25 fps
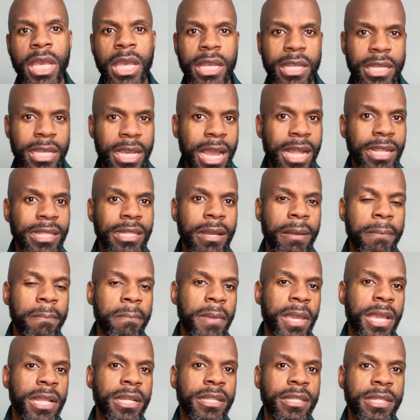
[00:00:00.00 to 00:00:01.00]
God
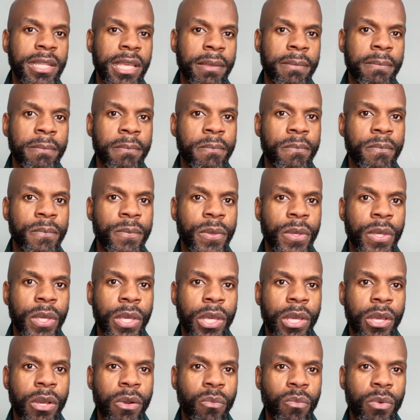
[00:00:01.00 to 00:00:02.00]
commanded him
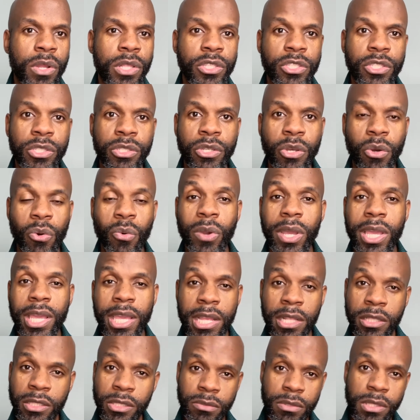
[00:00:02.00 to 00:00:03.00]
when to go
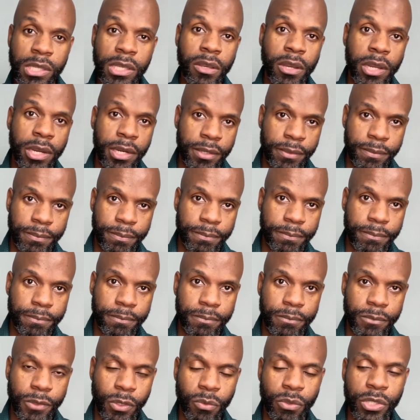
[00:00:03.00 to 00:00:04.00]
into the ark,
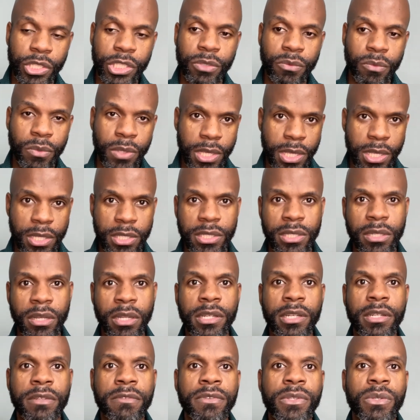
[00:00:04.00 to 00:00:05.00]
which we
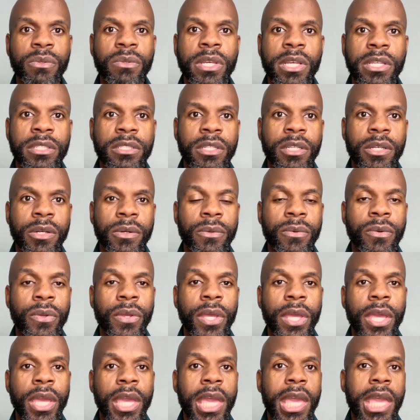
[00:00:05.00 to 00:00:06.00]
studied a few days ago,
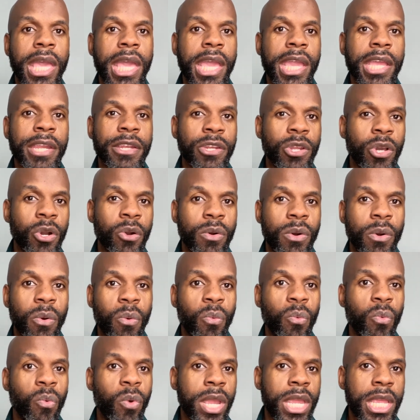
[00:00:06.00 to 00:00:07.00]
and Noah
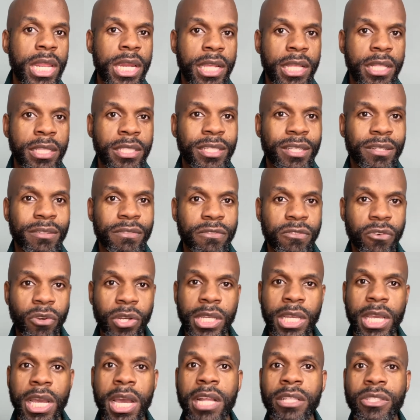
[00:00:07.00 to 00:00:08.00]
waited for
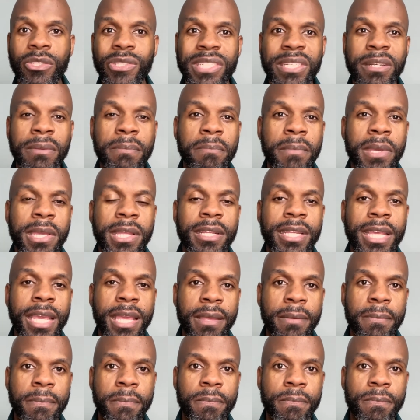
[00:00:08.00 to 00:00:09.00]
God to command
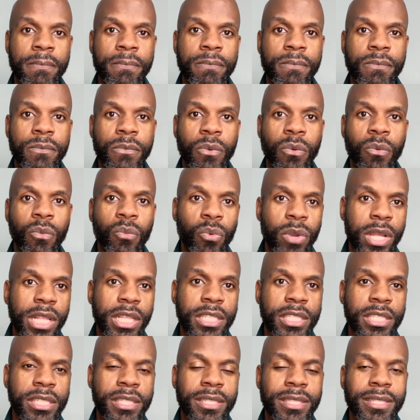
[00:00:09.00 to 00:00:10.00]
him when
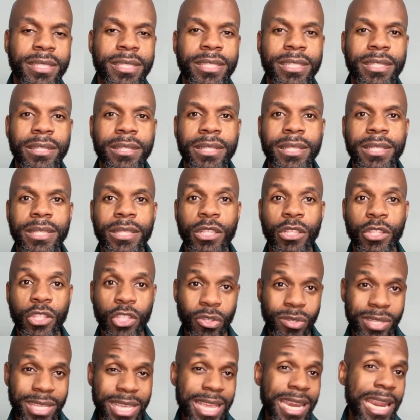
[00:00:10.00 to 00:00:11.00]

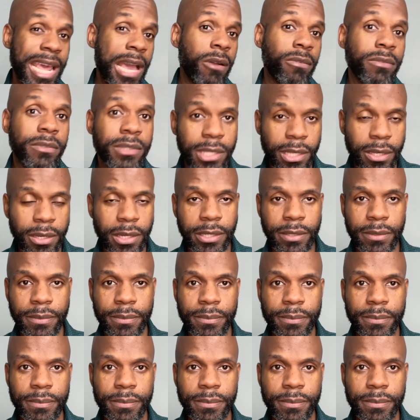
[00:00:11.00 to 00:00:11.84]
to get out the ark.